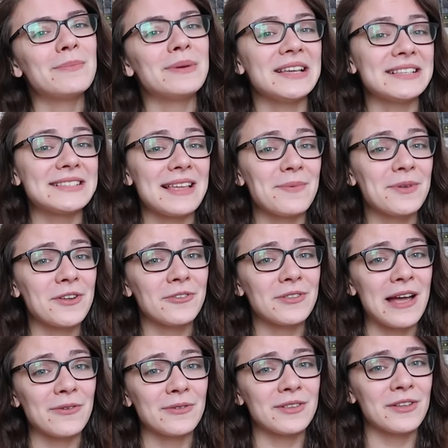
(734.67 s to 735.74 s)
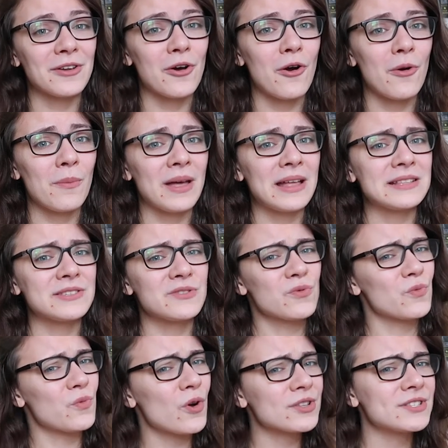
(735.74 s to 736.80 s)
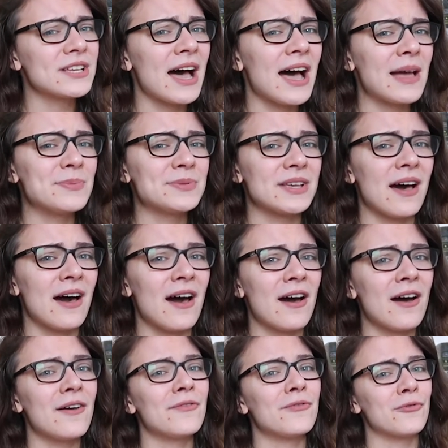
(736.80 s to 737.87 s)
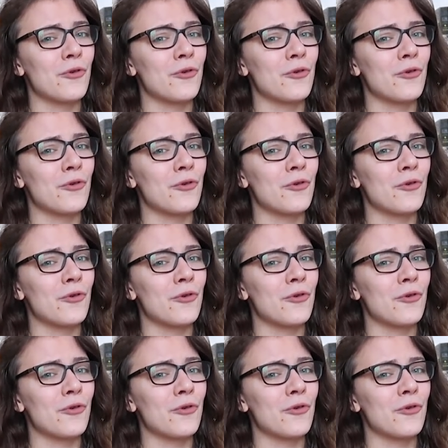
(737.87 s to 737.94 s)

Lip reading: Please let me know down in the comments what types of